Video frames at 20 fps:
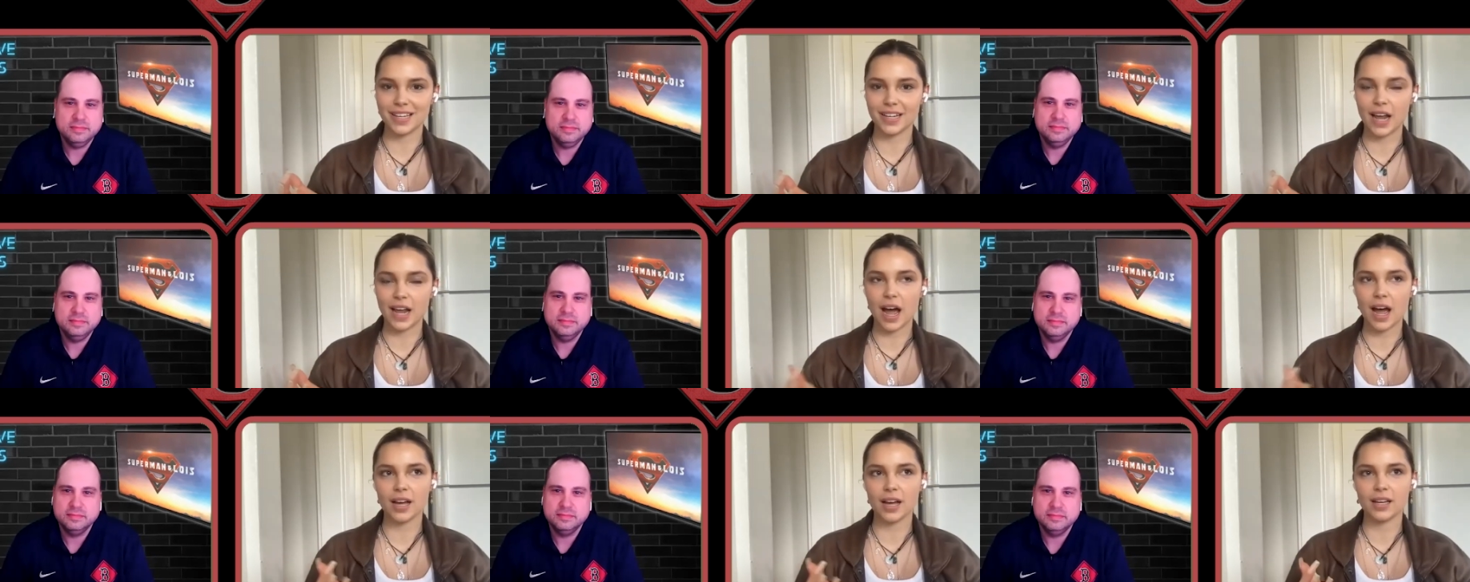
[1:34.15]

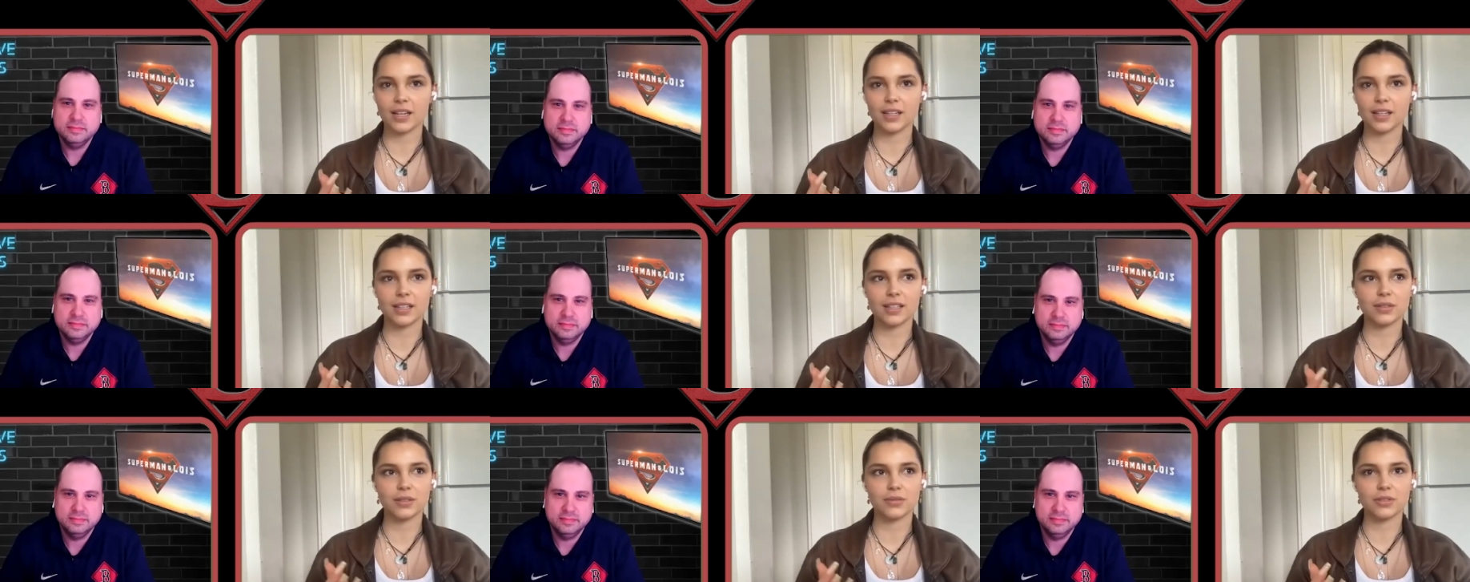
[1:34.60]
Speaker 1: And
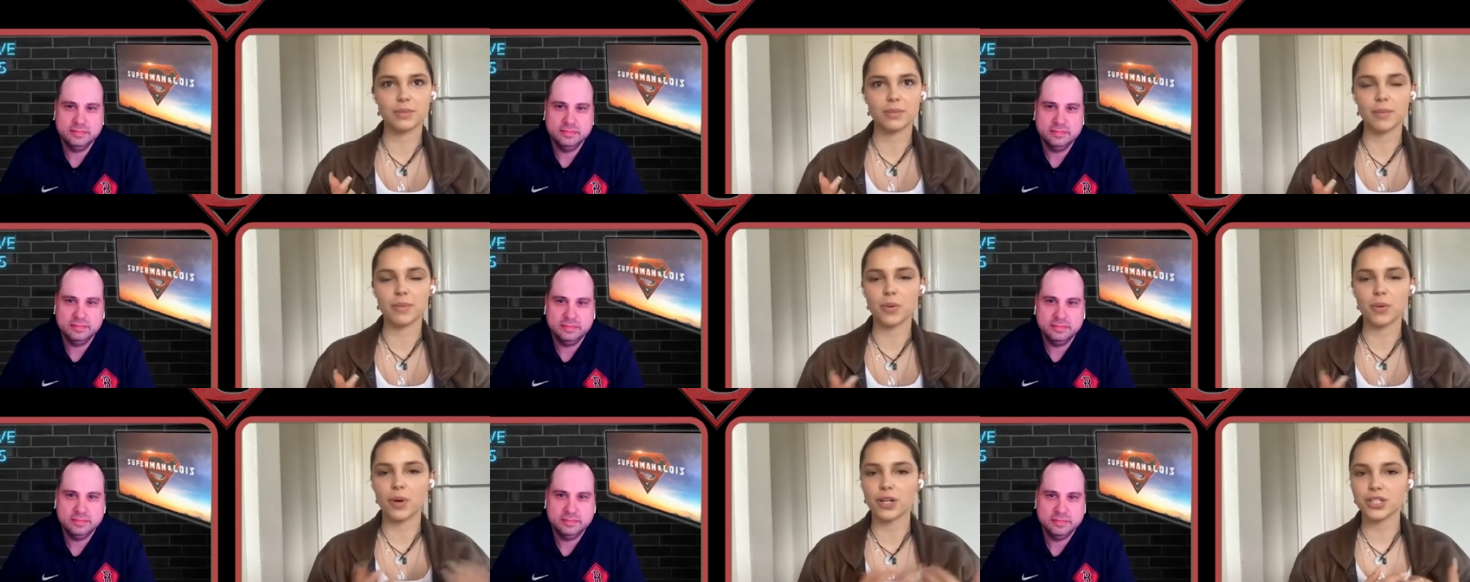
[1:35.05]
I
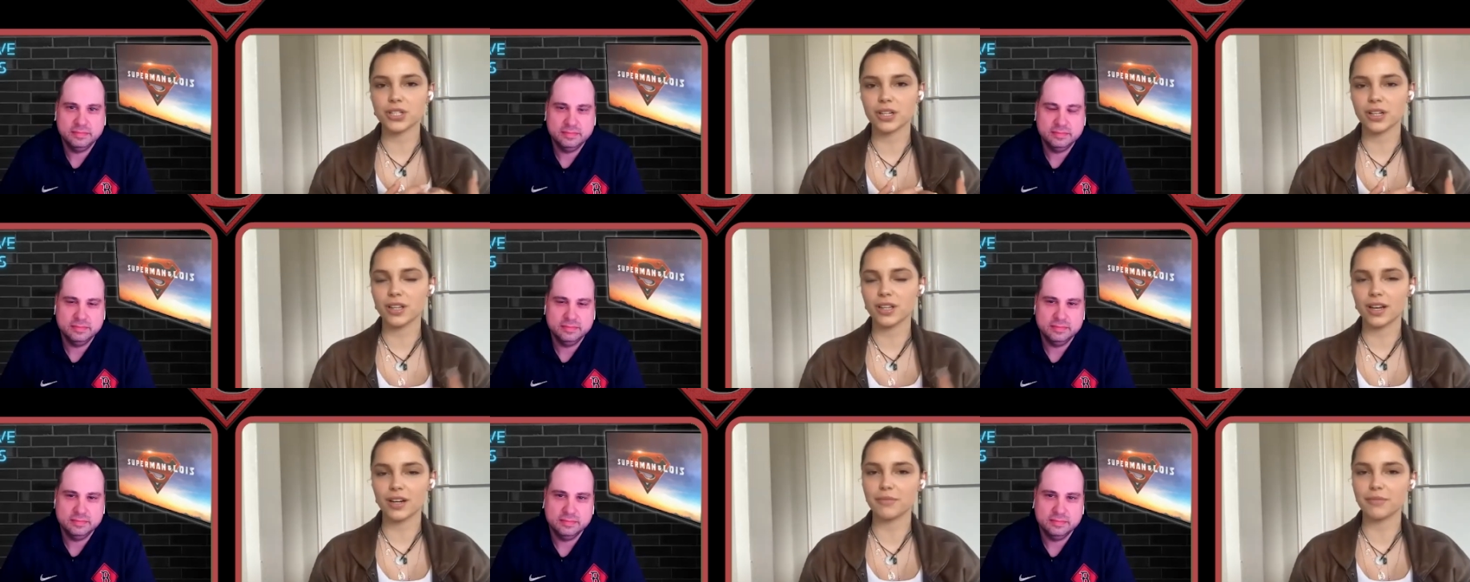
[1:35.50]
remember
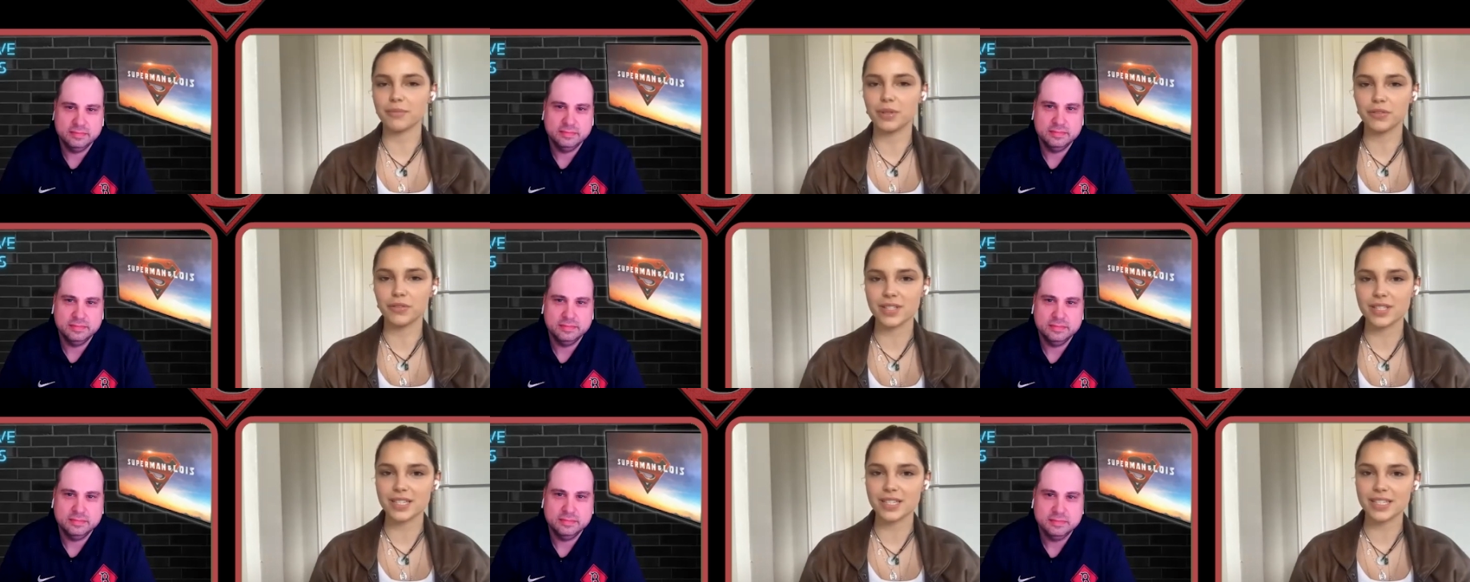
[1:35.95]
watching a lot of
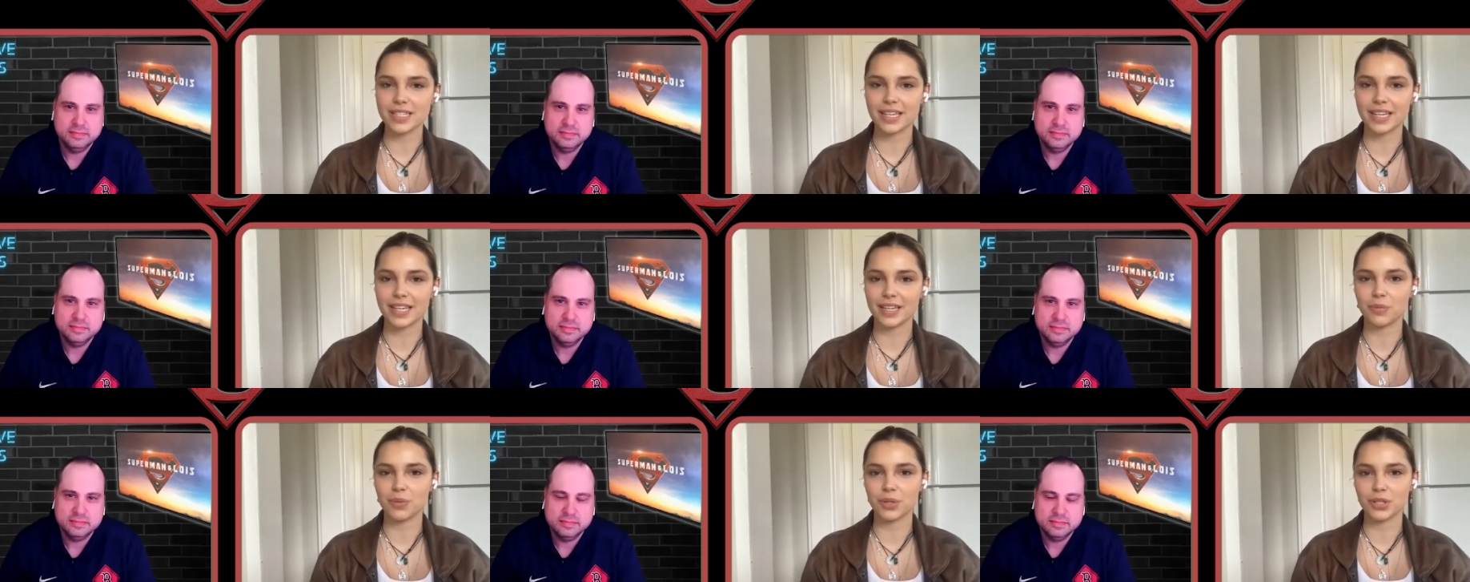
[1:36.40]
movies as a
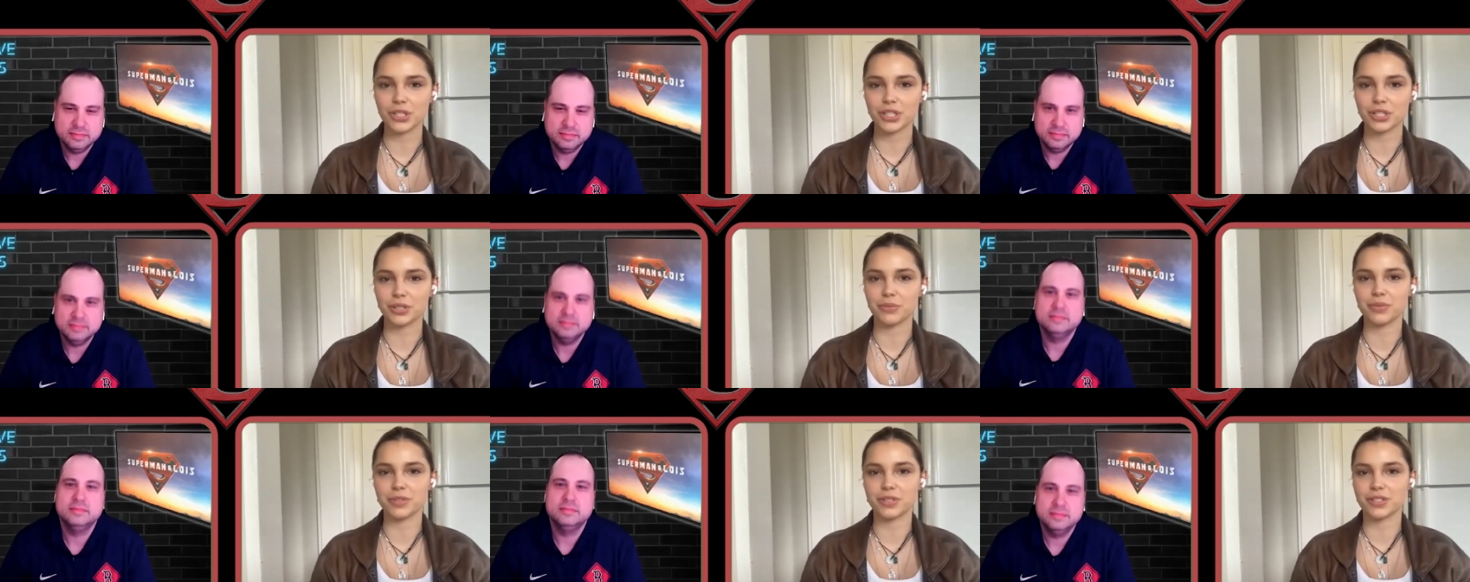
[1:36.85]
kid where
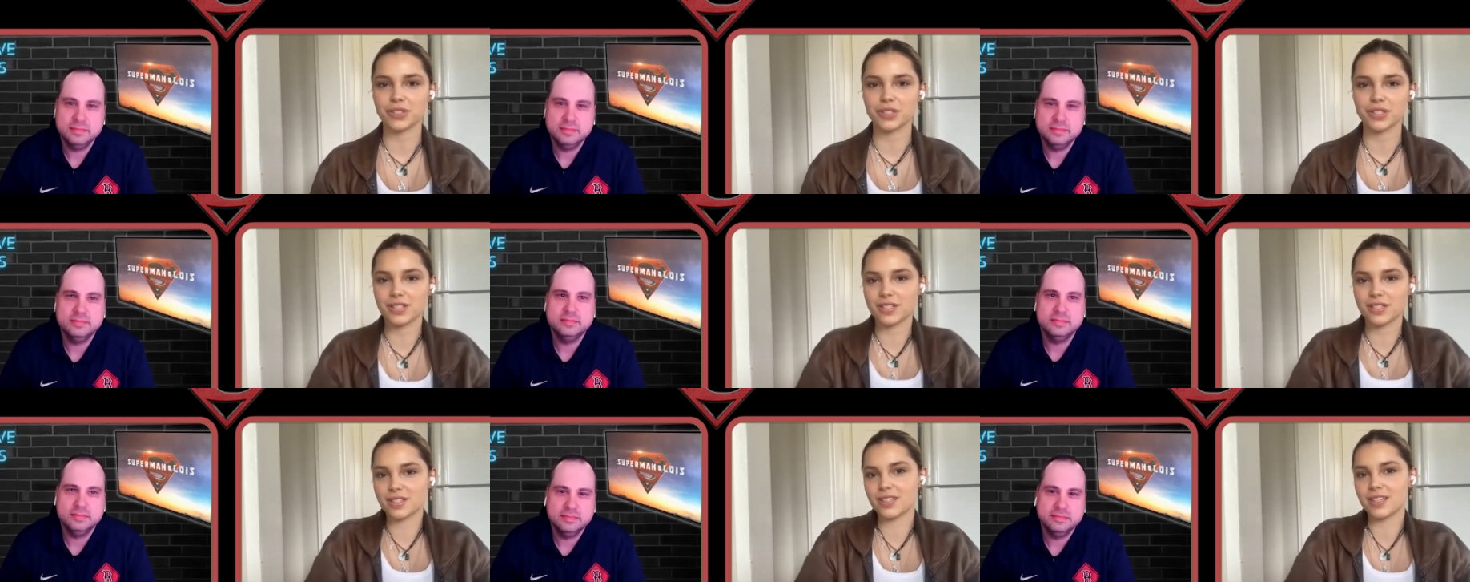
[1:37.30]
she was
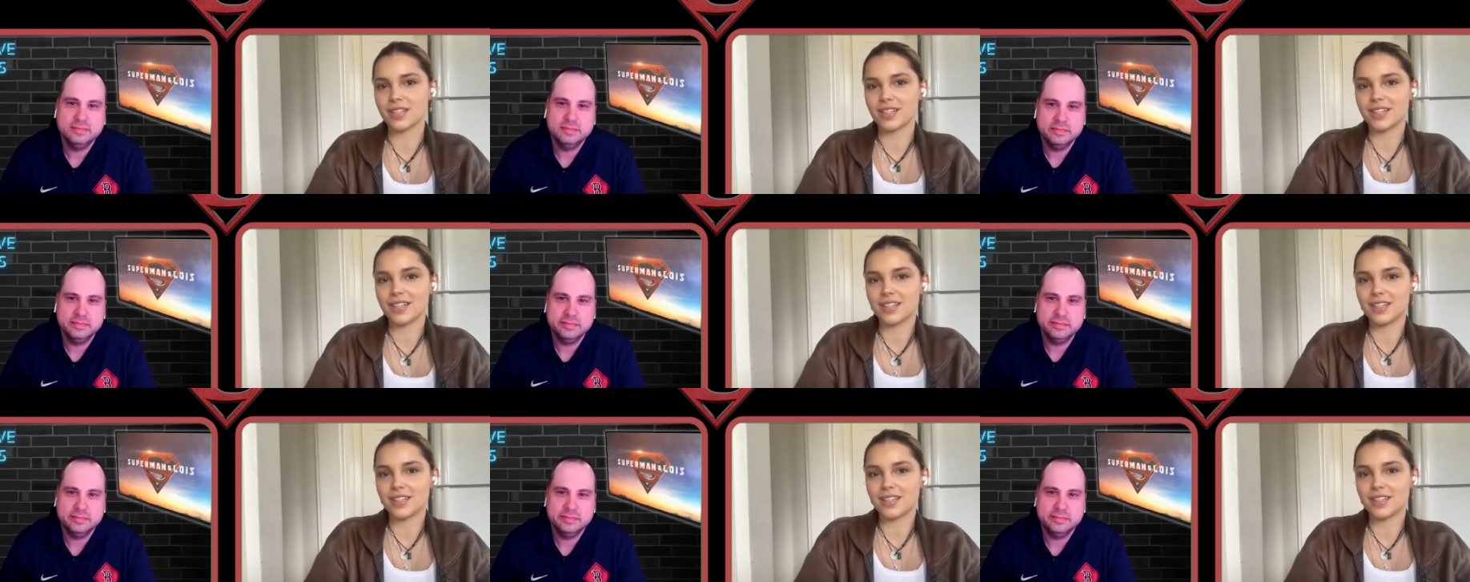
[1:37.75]
just,